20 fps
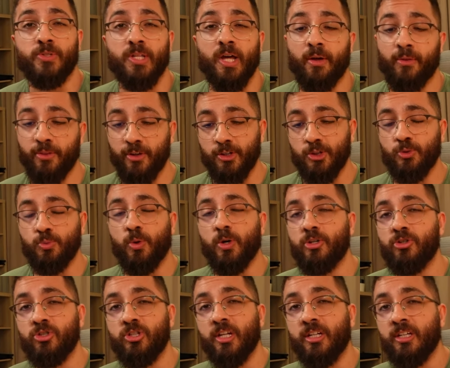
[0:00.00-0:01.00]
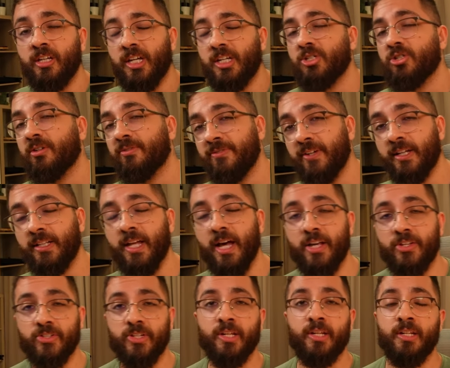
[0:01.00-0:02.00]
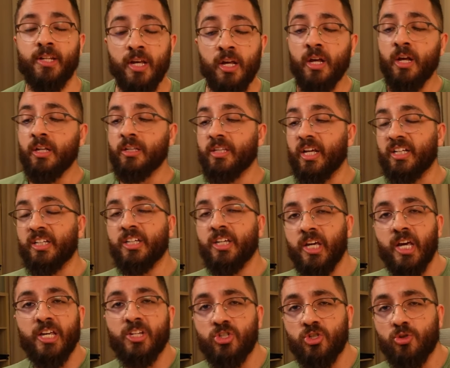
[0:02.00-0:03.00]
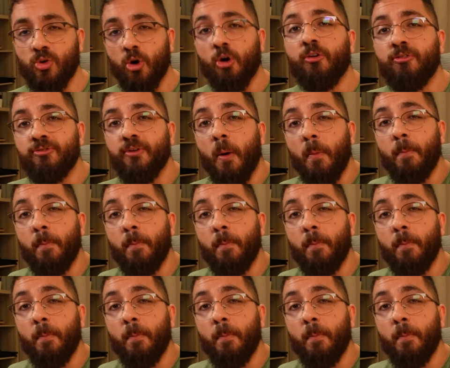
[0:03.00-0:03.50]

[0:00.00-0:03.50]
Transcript: Now, this was the kiss of it, as in the kiss of a